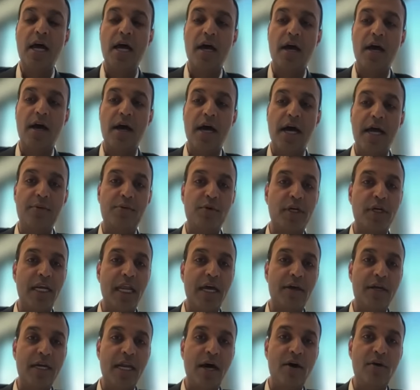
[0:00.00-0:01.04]
I would
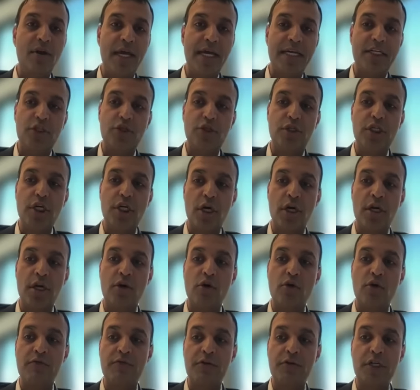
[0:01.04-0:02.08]
now like to turn
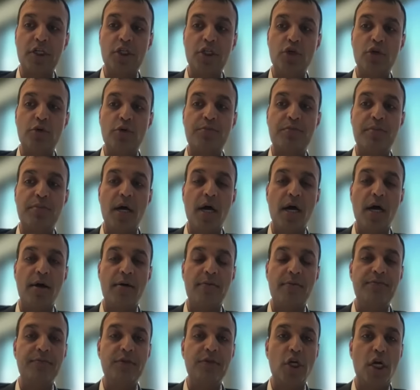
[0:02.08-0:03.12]
it over
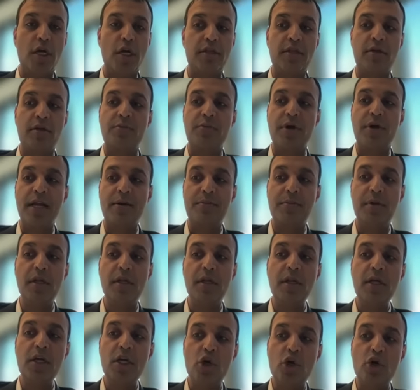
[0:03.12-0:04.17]
to Jonathan
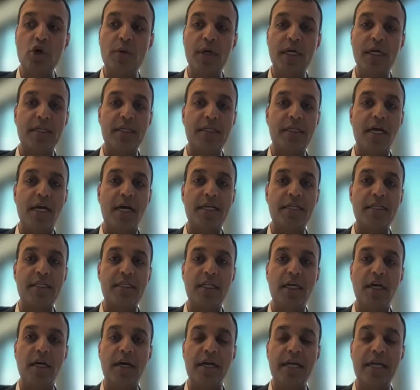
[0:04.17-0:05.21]
Brightbill, who will discuss
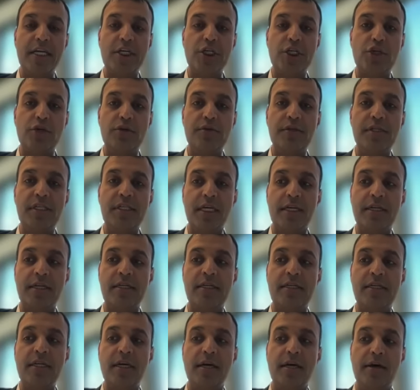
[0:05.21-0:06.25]
the issues
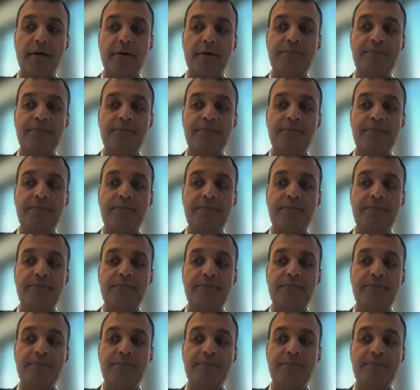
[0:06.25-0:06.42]
and